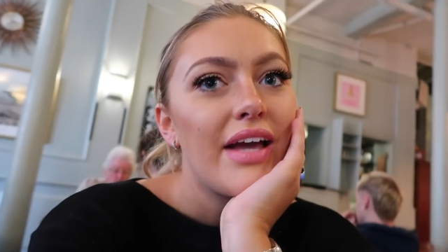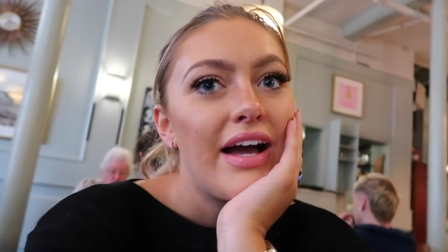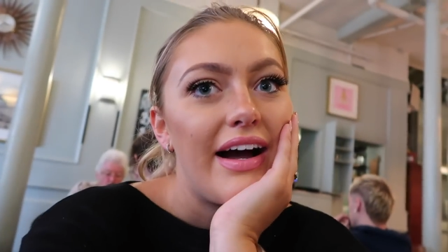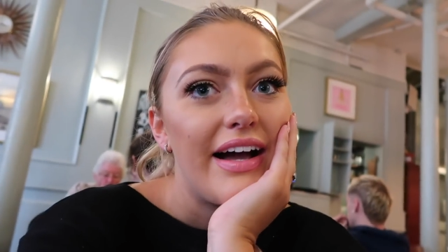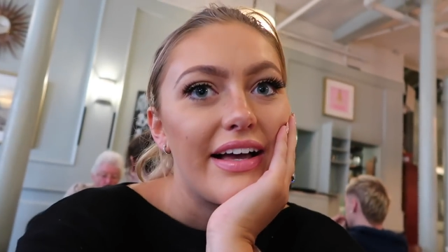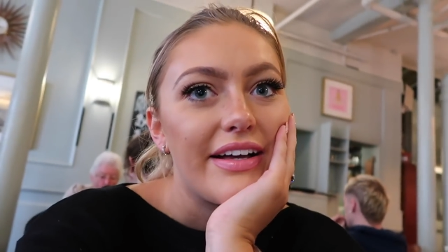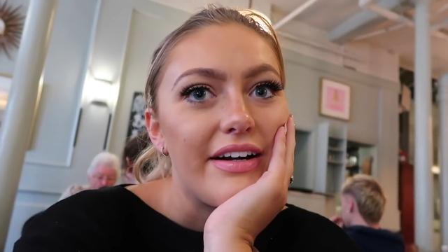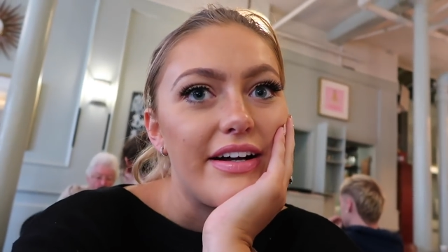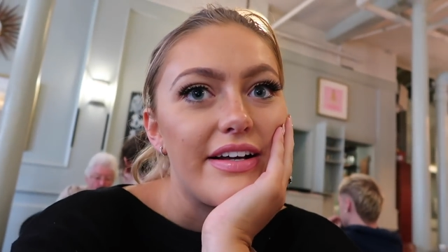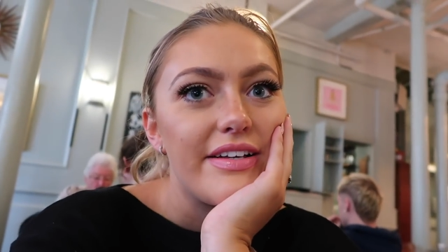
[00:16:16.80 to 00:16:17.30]

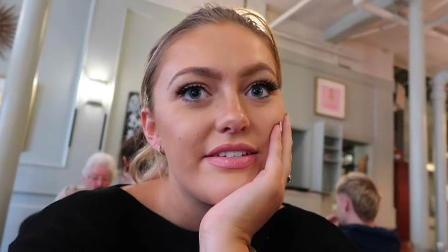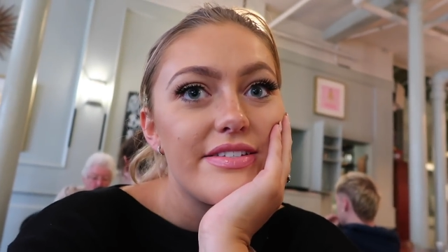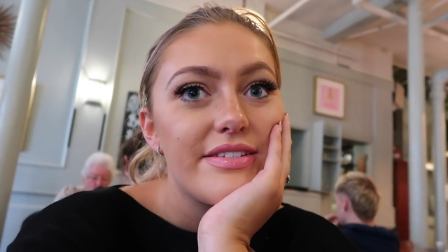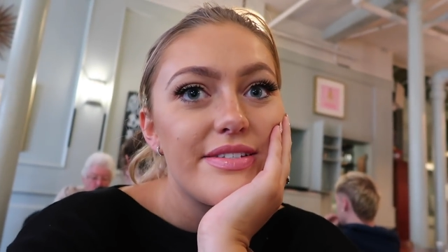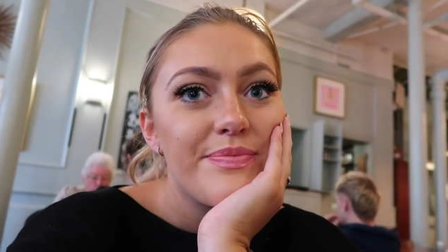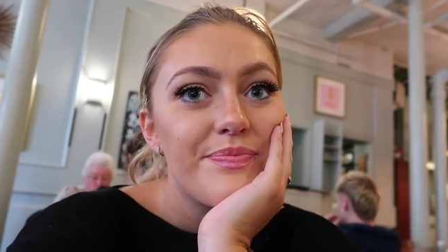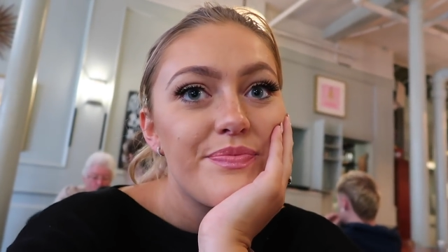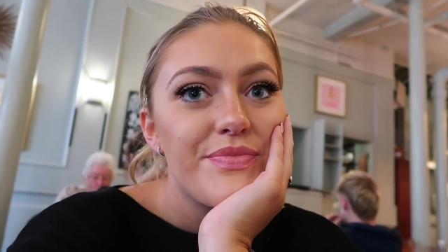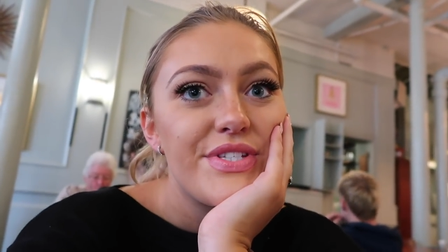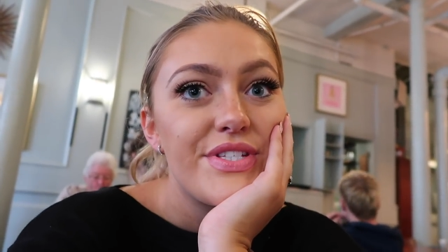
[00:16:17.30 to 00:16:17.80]
Hi guys,
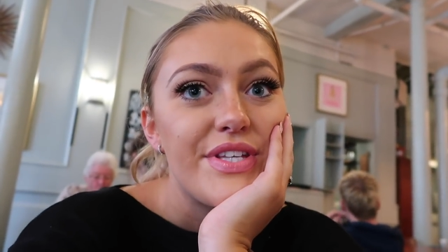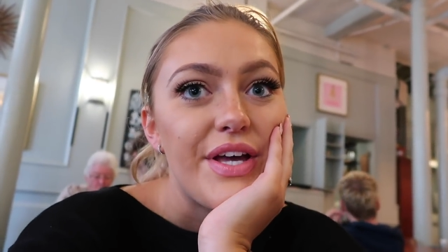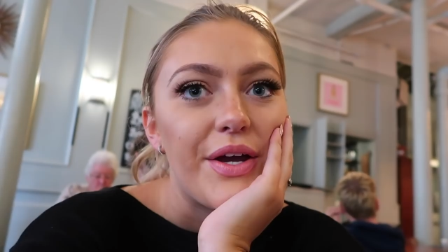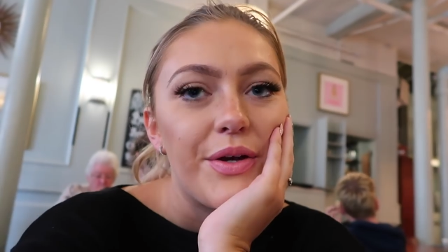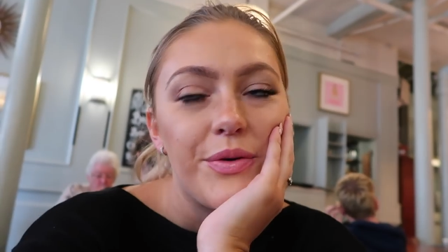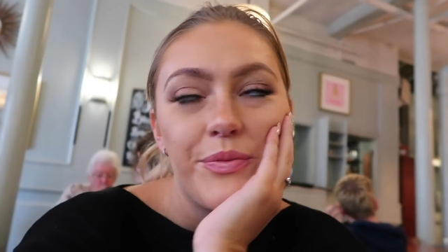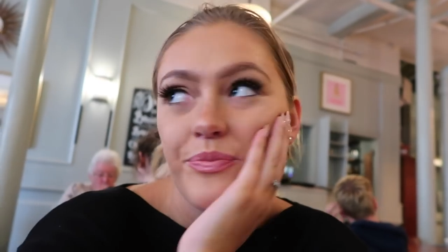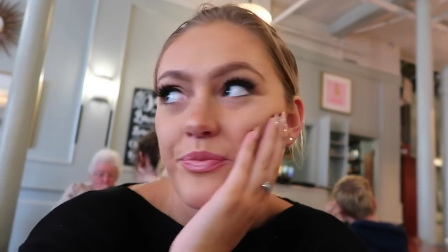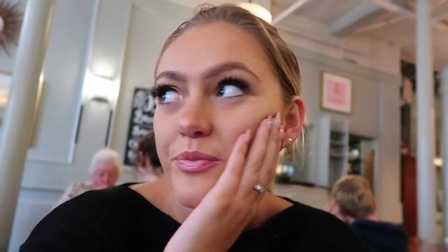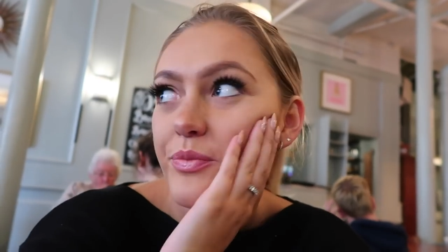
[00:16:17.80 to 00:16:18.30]
so
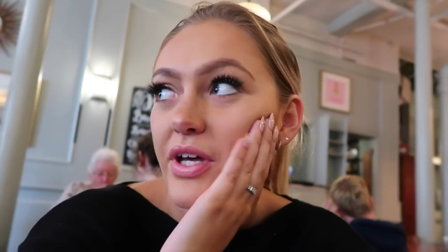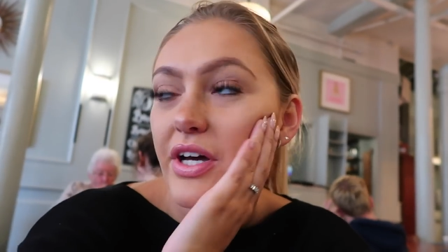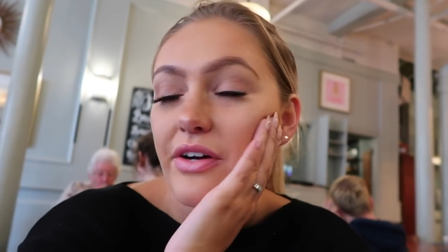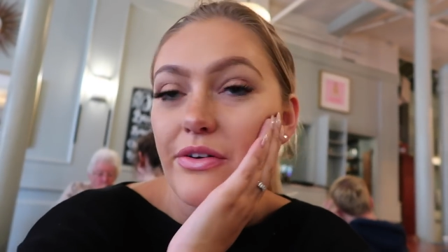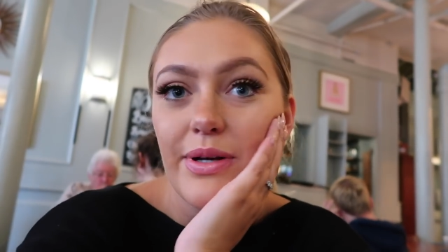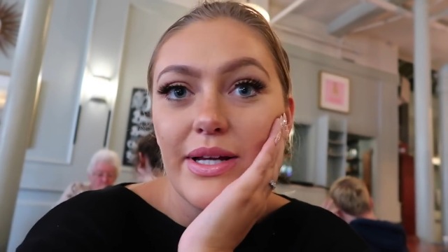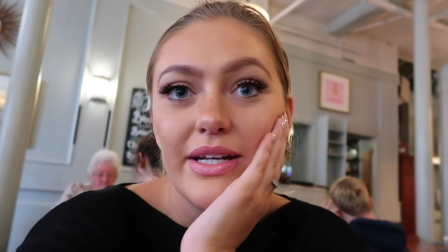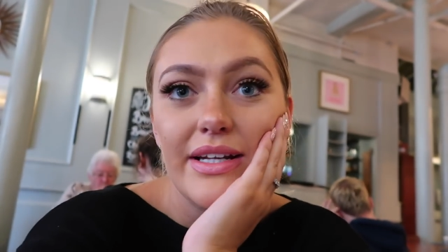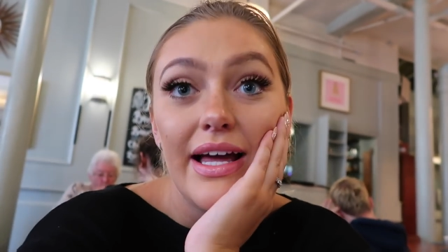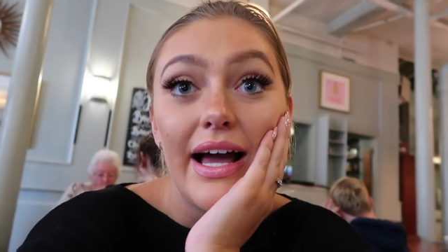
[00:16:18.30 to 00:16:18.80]
we
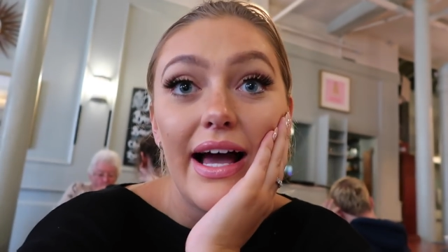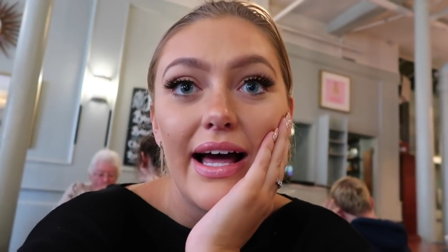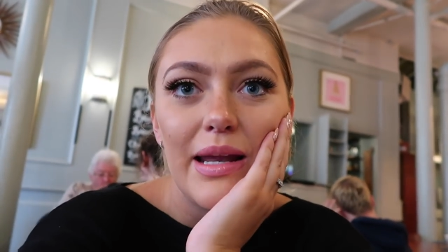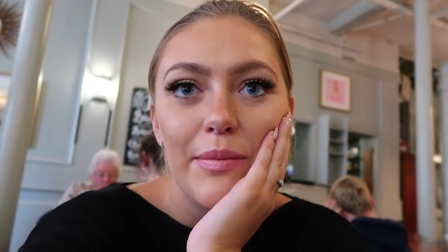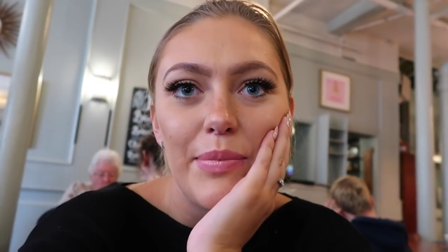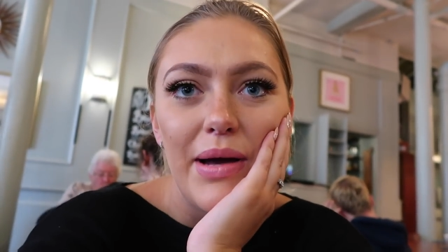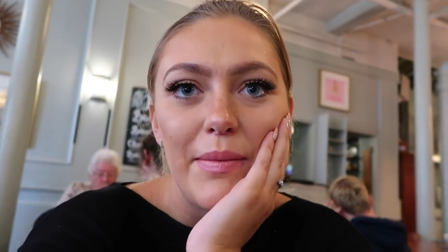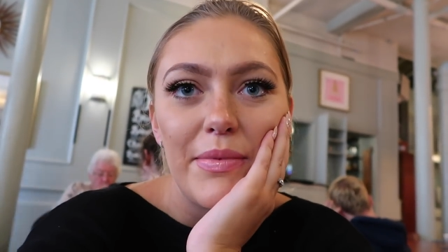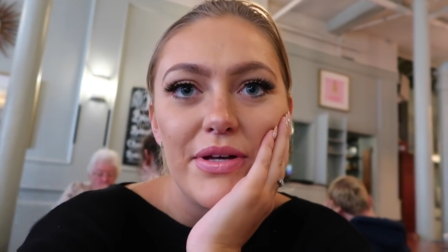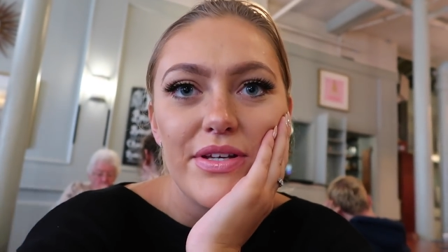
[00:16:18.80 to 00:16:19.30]
are in
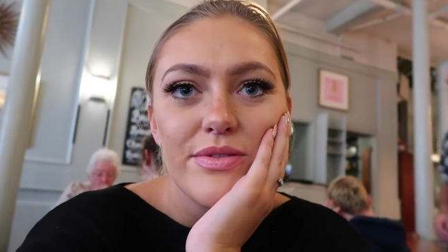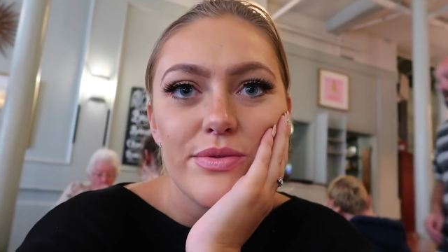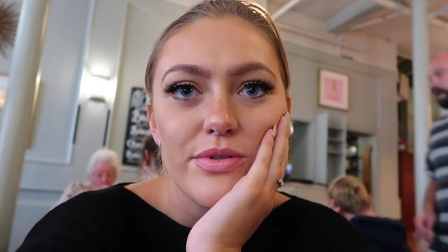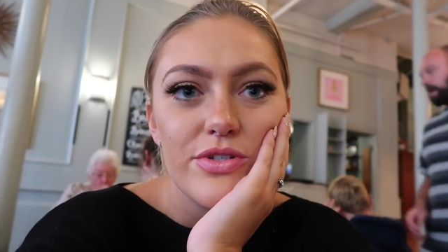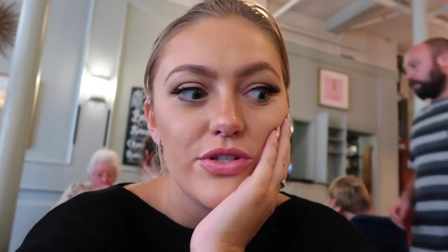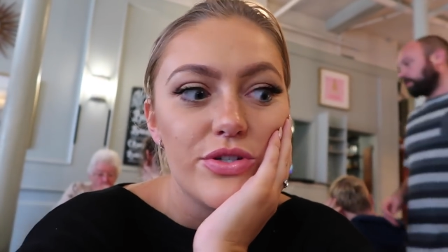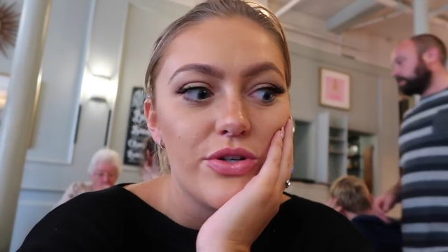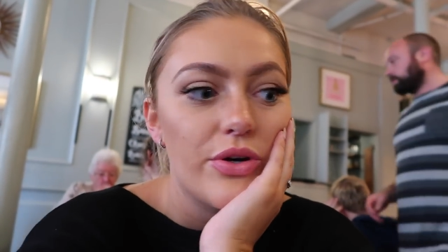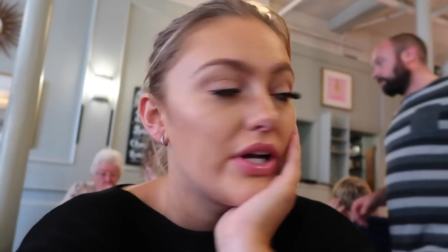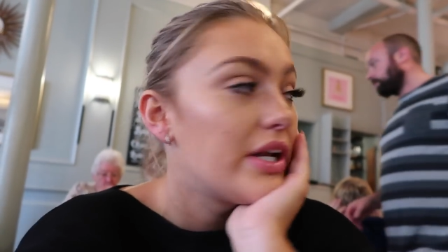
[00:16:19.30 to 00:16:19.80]
Alabama's.
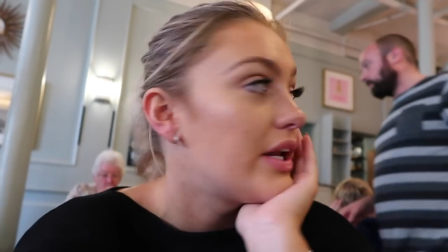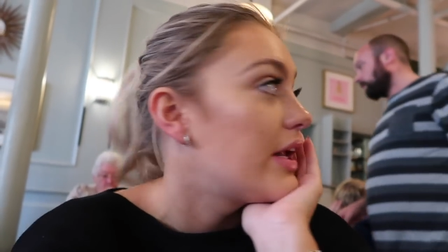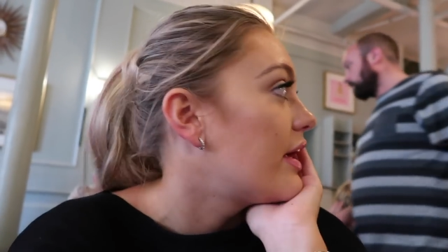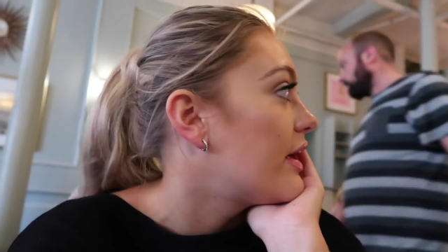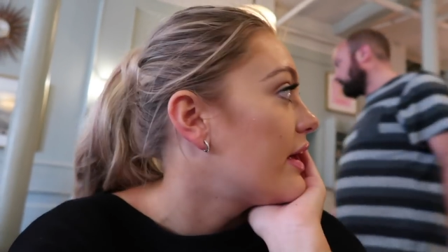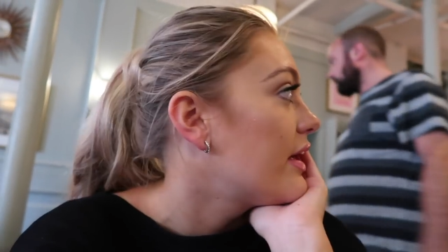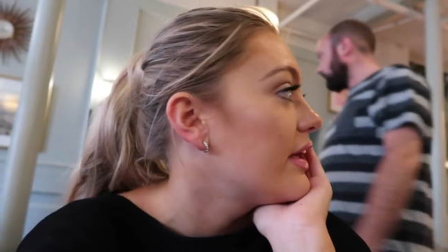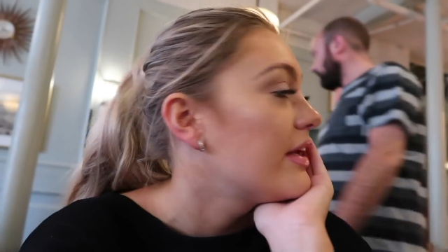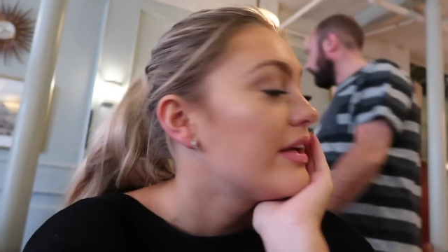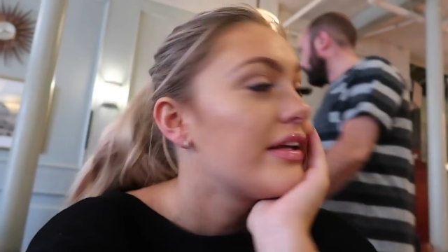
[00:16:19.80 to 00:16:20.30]
We've just been
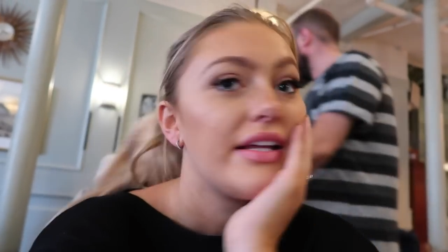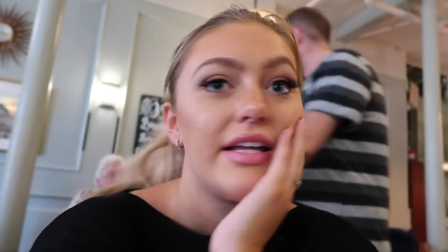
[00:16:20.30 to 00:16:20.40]
here.